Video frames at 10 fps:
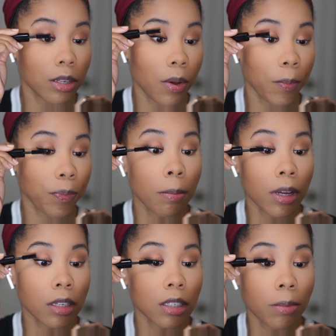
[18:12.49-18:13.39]
So,
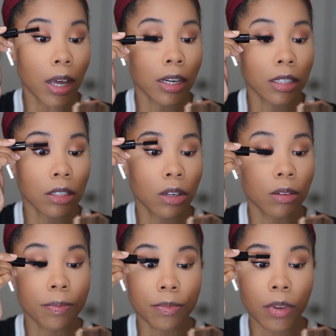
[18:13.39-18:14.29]
but to be honest,
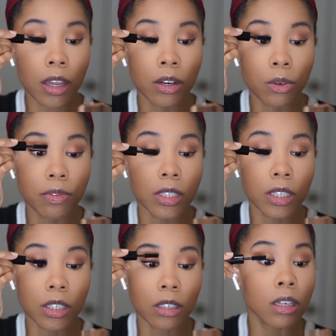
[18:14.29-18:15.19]
no
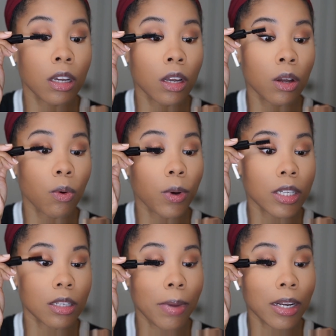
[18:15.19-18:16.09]
physician
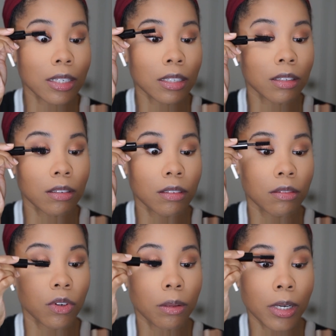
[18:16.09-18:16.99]
went into medicine
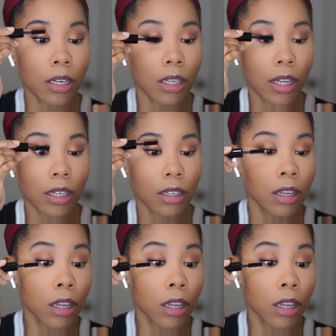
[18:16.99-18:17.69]
for the money.